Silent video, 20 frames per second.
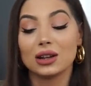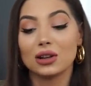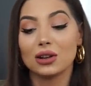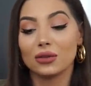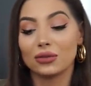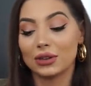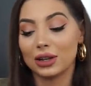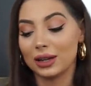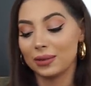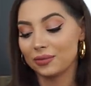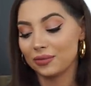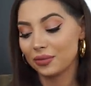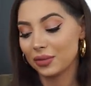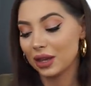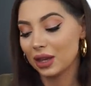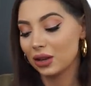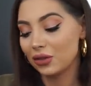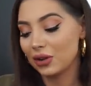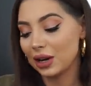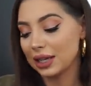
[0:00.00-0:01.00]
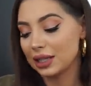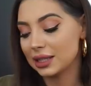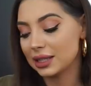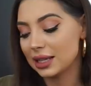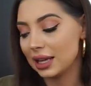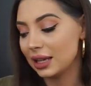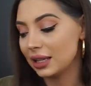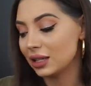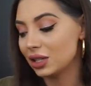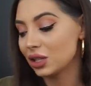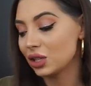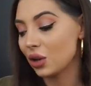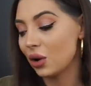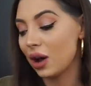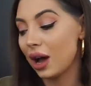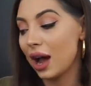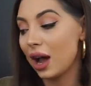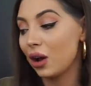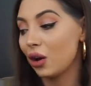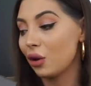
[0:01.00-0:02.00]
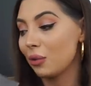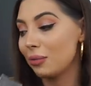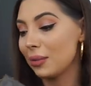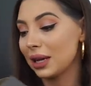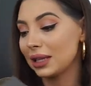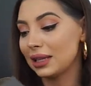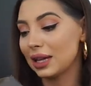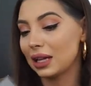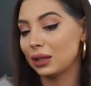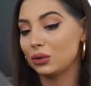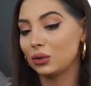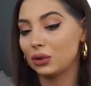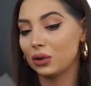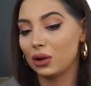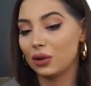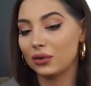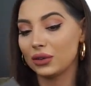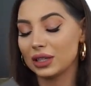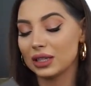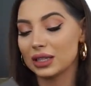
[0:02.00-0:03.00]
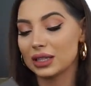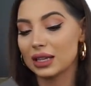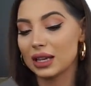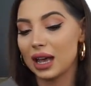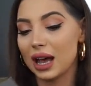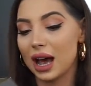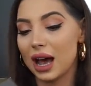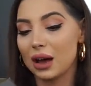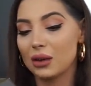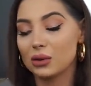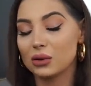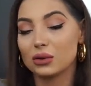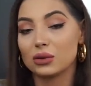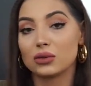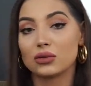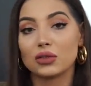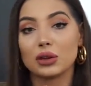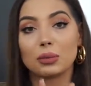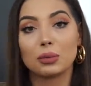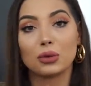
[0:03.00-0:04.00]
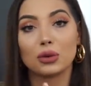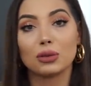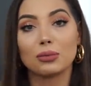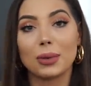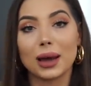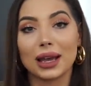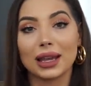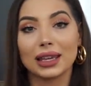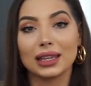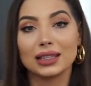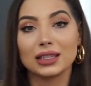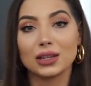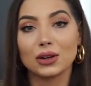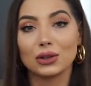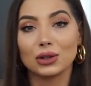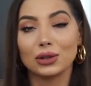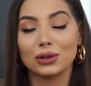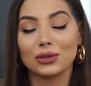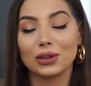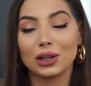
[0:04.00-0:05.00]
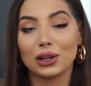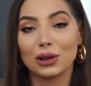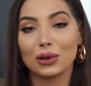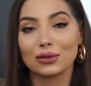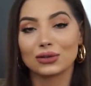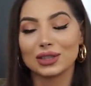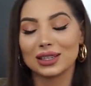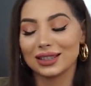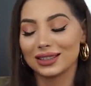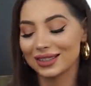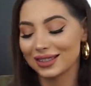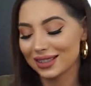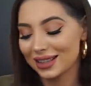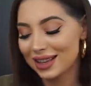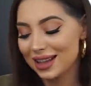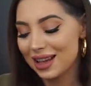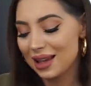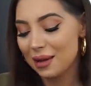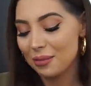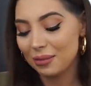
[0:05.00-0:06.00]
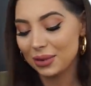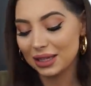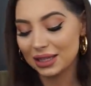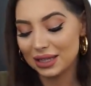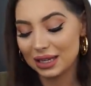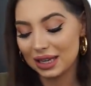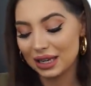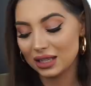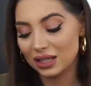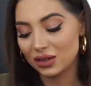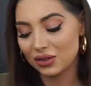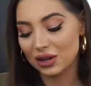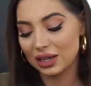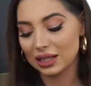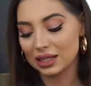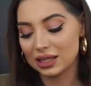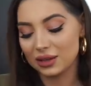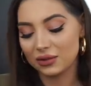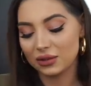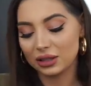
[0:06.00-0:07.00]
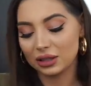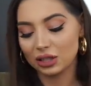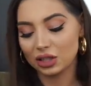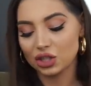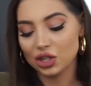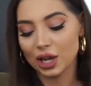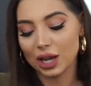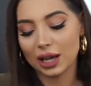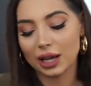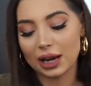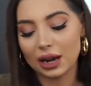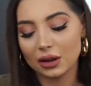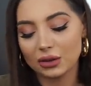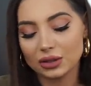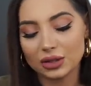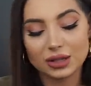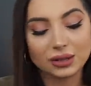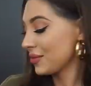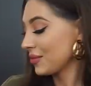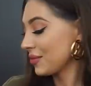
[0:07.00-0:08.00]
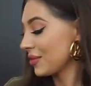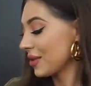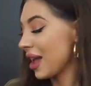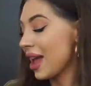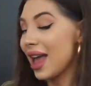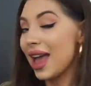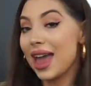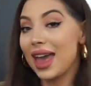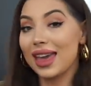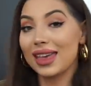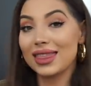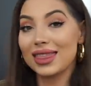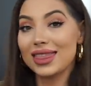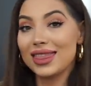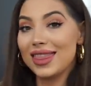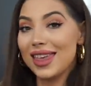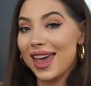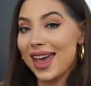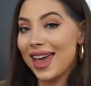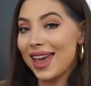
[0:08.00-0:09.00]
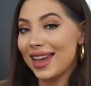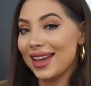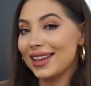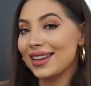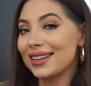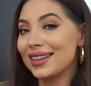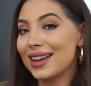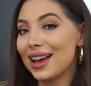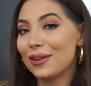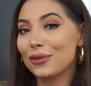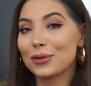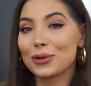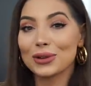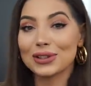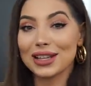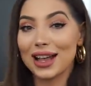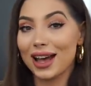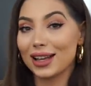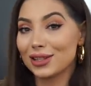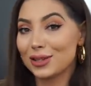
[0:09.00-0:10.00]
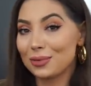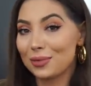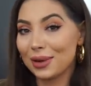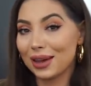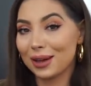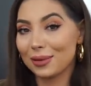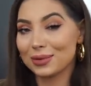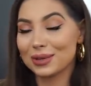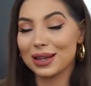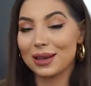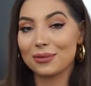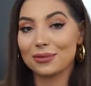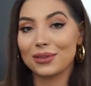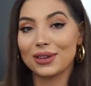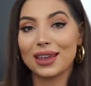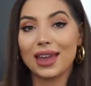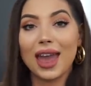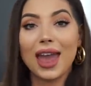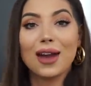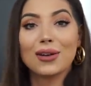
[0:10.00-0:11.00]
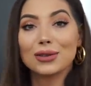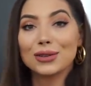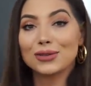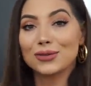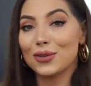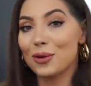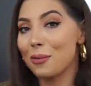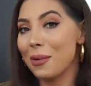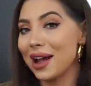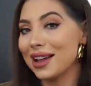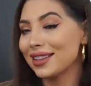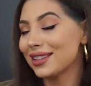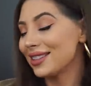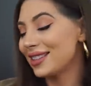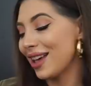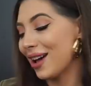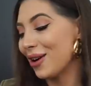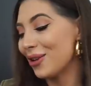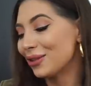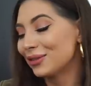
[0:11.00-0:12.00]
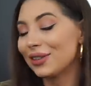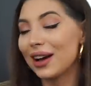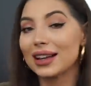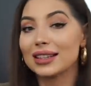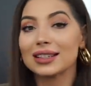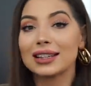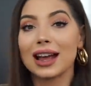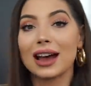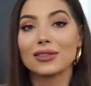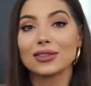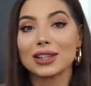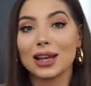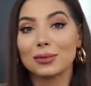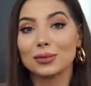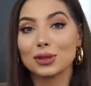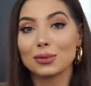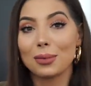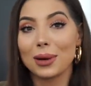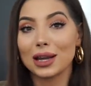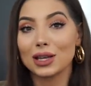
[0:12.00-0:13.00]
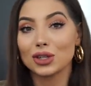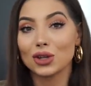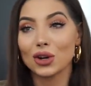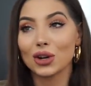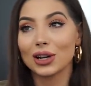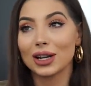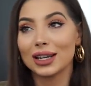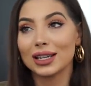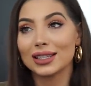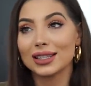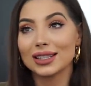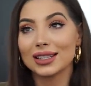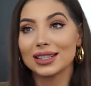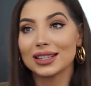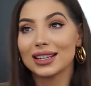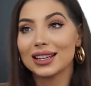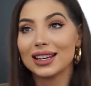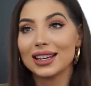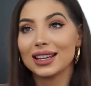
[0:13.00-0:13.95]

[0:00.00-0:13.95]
lovely. Great scent. So I hope my dad will love it. I will report back and tell you if he loves it. But it is great. Definitely check it out. And then, of course, I had to pick up something else for myself. I didn't have time to buy chocolates